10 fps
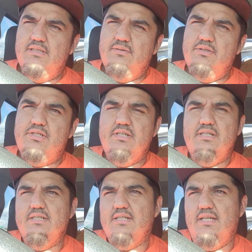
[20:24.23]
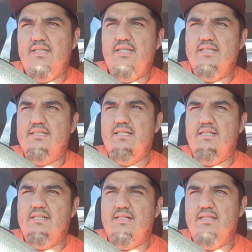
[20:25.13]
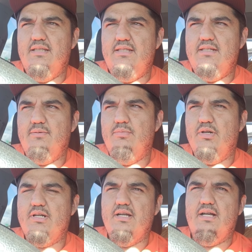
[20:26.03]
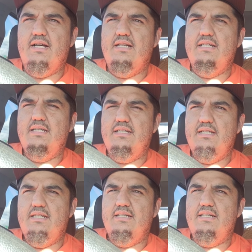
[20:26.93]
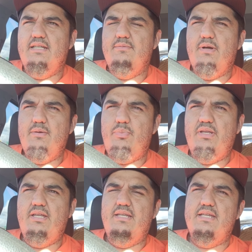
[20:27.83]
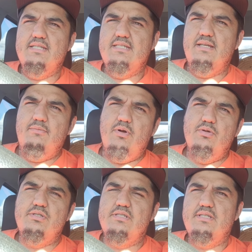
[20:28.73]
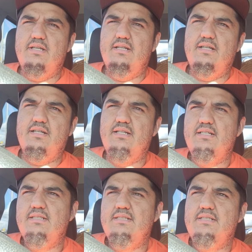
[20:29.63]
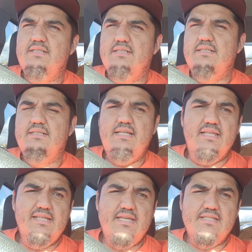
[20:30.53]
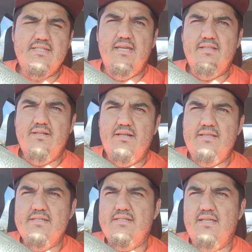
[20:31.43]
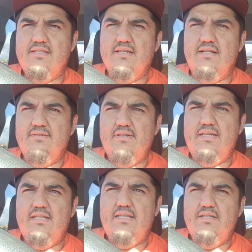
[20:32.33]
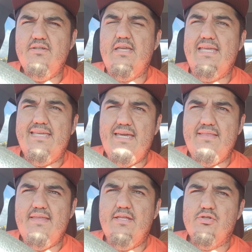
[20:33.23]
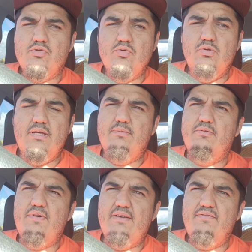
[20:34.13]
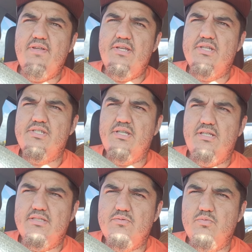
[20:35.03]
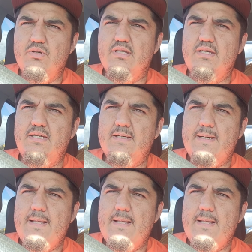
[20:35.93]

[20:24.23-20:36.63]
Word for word: which is like it's the the Mirka in my opinion is the most uh, delicate sander in the sense of it, it, you can get that true level 5 finish it's really